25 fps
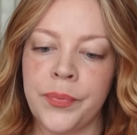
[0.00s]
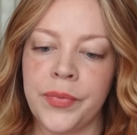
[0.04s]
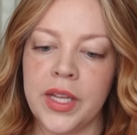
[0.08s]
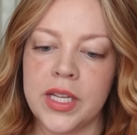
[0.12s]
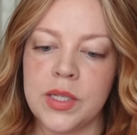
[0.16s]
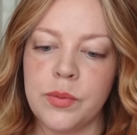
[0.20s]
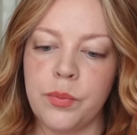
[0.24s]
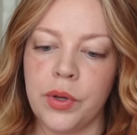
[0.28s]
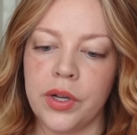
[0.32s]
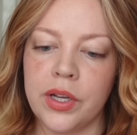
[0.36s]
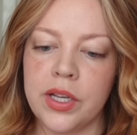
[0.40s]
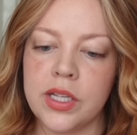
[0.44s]

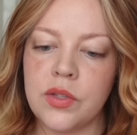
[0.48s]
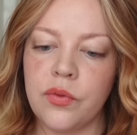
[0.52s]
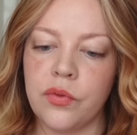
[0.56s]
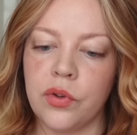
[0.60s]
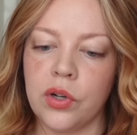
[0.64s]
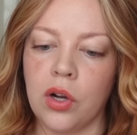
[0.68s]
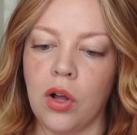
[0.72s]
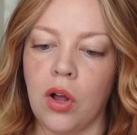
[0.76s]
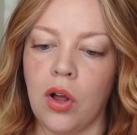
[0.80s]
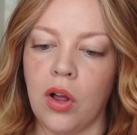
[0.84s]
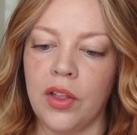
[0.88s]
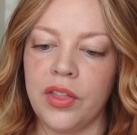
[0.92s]
His book is
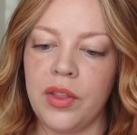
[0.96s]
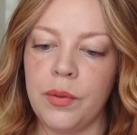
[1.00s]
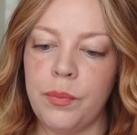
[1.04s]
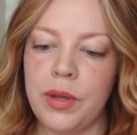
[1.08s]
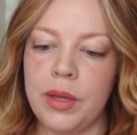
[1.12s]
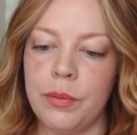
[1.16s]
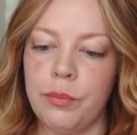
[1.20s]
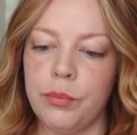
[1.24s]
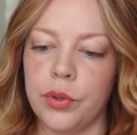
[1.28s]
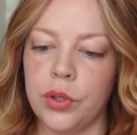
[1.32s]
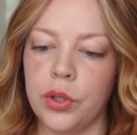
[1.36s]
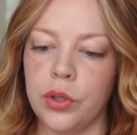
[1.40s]
for all the
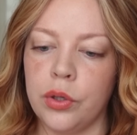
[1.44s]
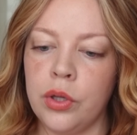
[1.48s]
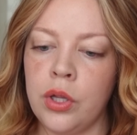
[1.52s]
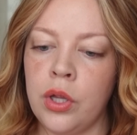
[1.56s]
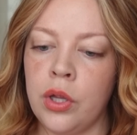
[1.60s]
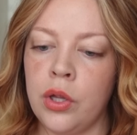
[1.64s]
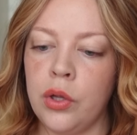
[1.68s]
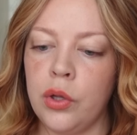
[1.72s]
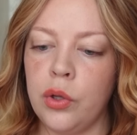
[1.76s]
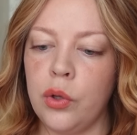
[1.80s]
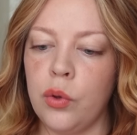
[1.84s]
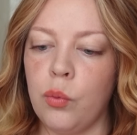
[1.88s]
people
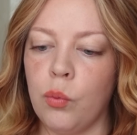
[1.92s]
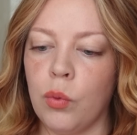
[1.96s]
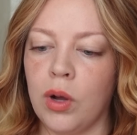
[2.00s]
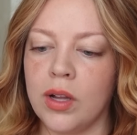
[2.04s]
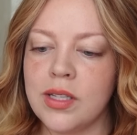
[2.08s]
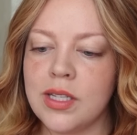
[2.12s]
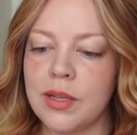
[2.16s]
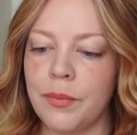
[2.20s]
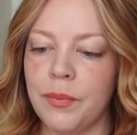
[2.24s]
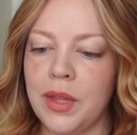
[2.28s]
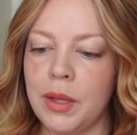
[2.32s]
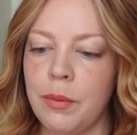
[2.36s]
who
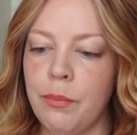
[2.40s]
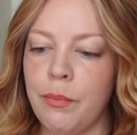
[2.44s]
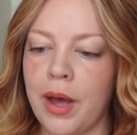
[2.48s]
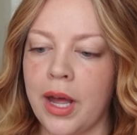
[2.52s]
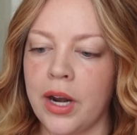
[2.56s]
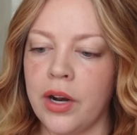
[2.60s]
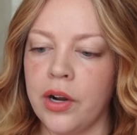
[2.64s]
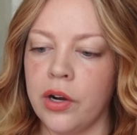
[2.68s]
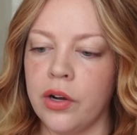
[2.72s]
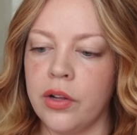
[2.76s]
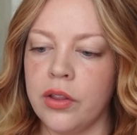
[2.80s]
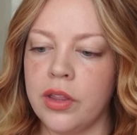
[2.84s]
want something
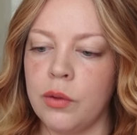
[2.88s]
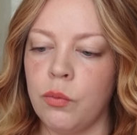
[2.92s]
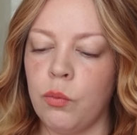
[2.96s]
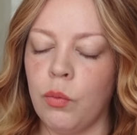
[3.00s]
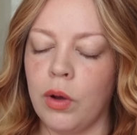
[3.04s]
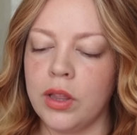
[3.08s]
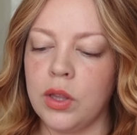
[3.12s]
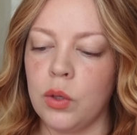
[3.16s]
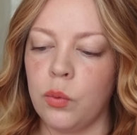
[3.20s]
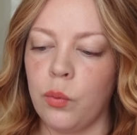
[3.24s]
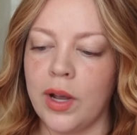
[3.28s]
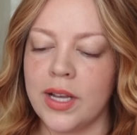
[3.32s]
better than
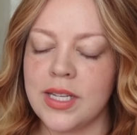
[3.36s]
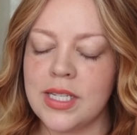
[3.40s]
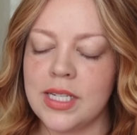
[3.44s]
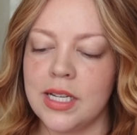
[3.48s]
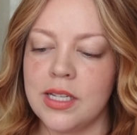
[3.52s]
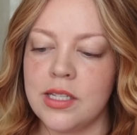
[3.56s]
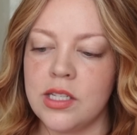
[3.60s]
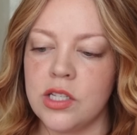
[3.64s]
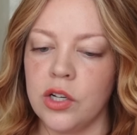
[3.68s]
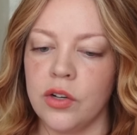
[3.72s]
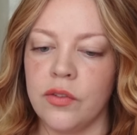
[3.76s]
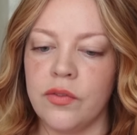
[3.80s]
what the West
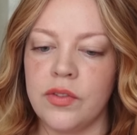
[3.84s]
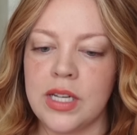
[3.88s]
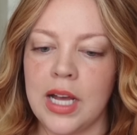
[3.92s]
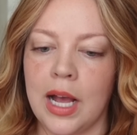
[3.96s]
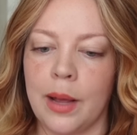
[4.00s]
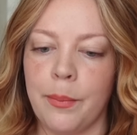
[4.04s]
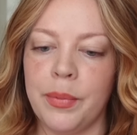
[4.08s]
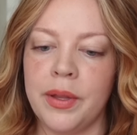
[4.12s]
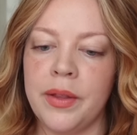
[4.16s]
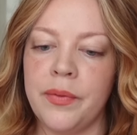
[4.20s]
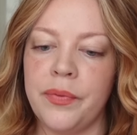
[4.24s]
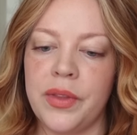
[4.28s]
has served
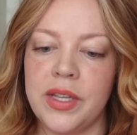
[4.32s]
up.